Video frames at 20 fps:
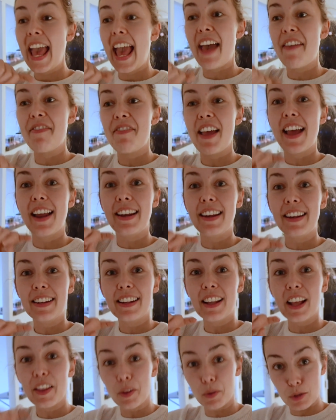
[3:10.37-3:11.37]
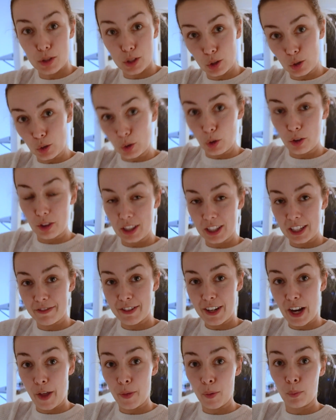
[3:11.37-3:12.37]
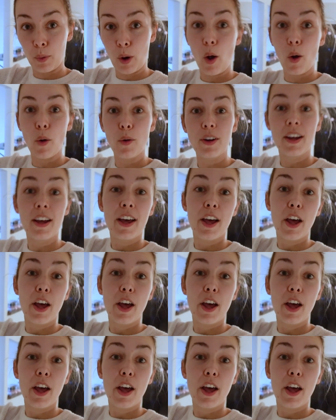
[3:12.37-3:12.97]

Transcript: And then there was a little girl that lived down the road